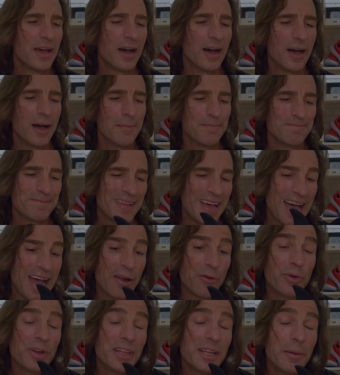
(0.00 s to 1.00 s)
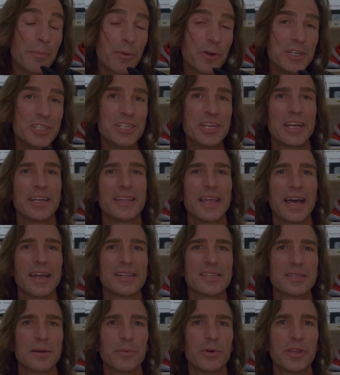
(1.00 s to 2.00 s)
I really appreciate that
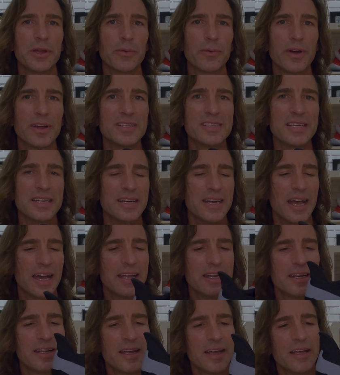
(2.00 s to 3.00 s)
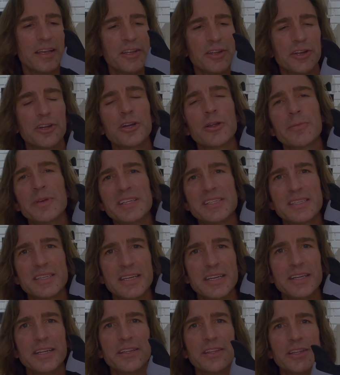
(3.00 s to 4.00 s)
as someone that runs at night. You're gonna be
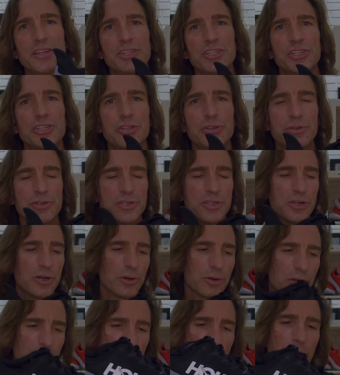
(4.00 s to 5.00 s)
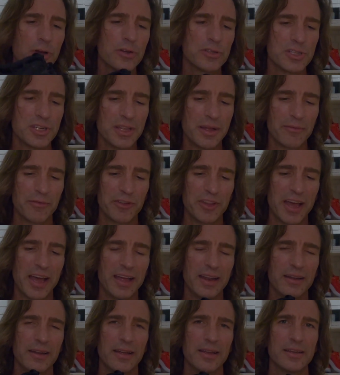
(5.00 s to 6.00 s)
seen in this shoe, so kudos to them for
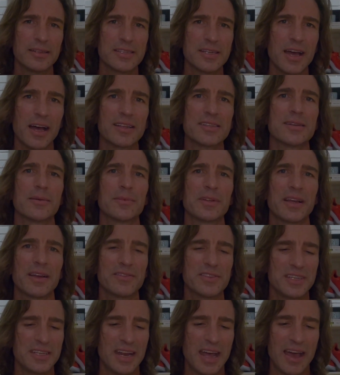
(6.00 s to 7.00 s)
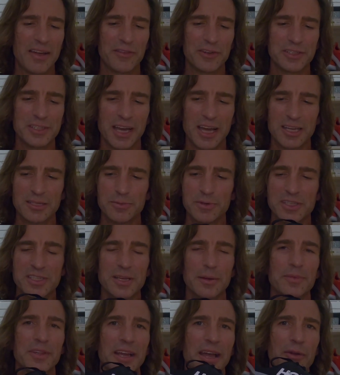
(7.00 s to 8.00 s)
that. It's not something I've seen advertised, but it's
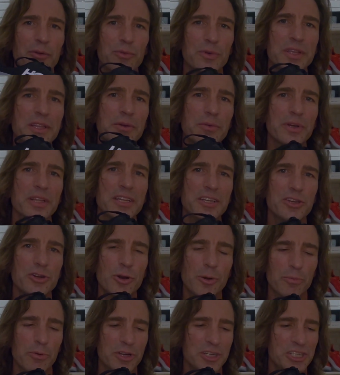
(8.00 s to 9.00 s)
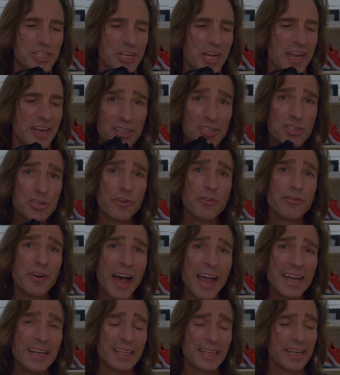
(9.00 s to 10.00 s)
something I really, really do appreciate. So
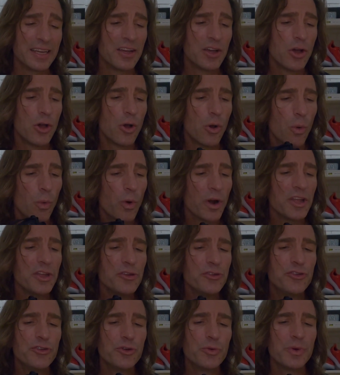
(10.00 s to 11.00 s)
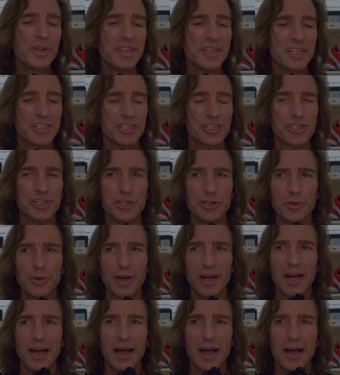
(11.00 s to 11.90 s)
finally, what do you do with this shoe?